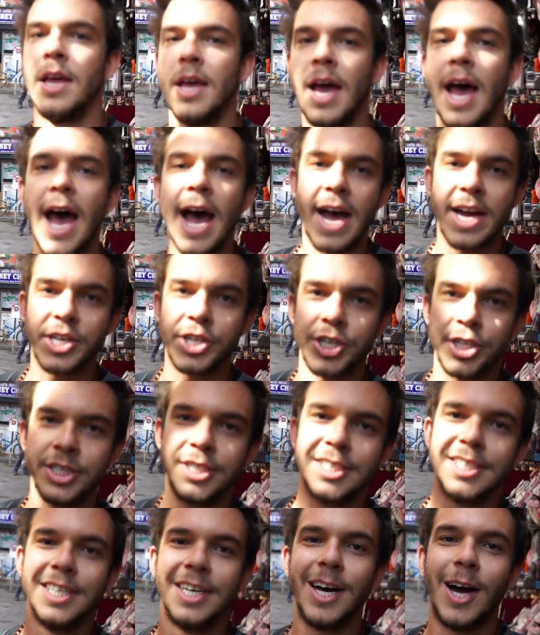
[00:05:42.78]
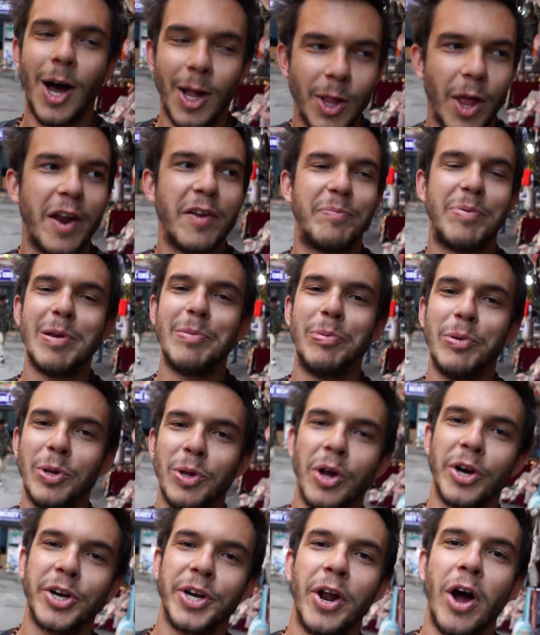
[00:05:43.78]
Hash. A lot of
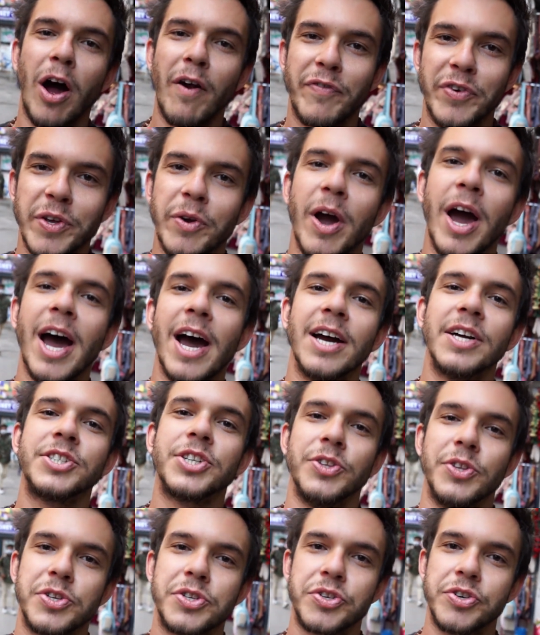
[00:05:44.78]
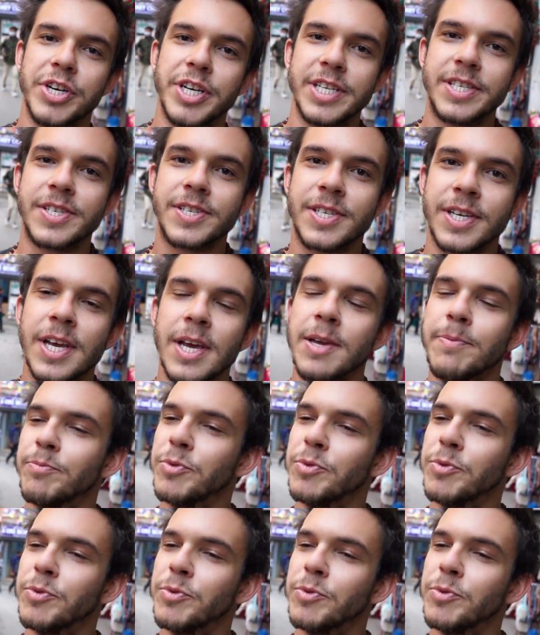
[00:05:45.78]
people are gonna offer you hash on the streets,